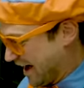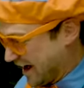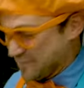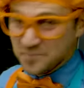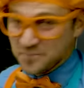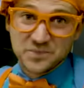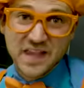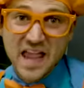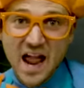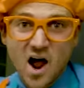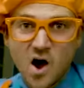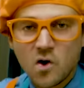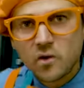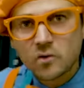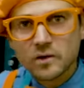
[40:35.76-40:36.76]
All right,
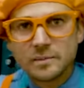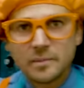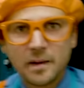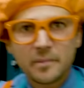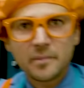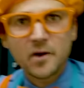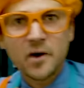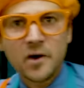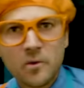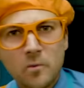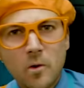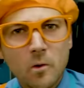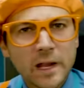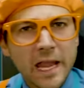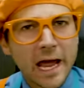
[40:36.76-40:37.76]
now remember
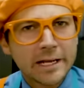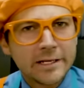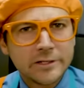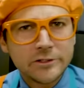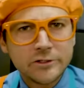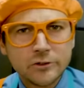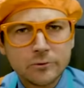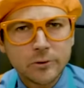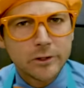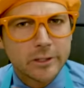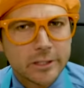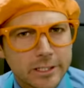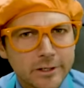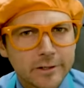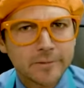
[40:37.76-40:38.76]
what we had to do
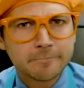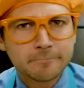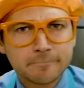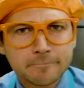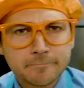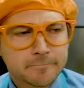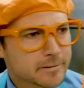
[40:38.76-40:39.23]
earlier?